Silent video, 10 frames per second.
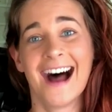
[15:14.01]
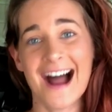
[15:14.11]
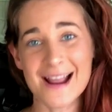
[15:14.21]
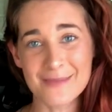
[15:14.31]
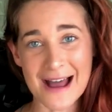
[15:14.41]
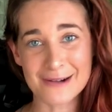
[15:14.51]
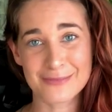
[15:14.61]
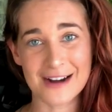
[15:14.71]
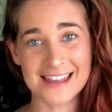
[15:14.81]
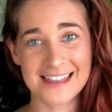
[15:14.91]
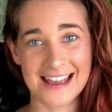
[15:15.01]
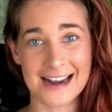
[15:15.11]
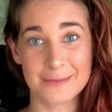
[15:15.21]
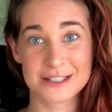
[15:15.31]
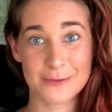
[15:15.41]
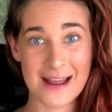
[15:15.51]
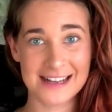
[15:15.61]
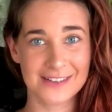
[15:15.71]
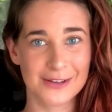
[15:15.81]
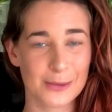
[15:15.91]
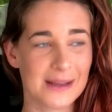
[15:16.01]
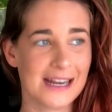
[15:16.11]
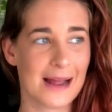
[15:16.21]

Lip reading: I am out of breath and I'm sweating a little bit.